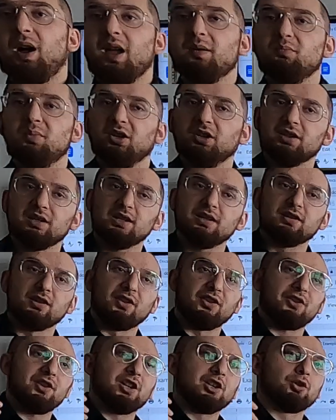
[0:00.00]
my ability to
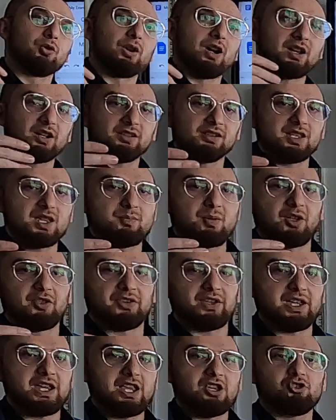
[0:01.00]
think critically about
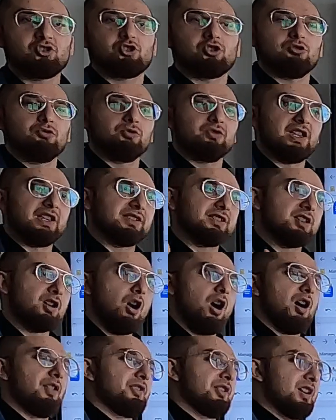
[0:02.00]
the issue that the
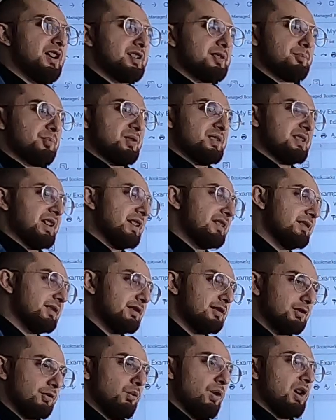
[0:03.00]
author has
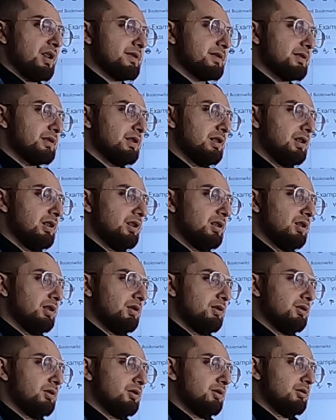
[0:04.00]
presented to us.
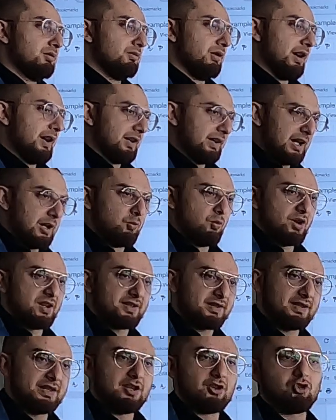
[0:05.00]
Right? And again,
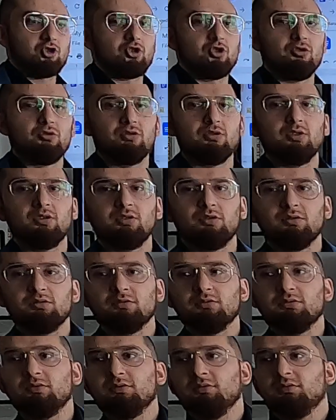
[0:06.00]
what's the issue?
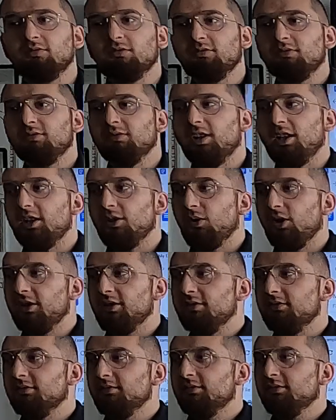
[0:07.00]
Anyone?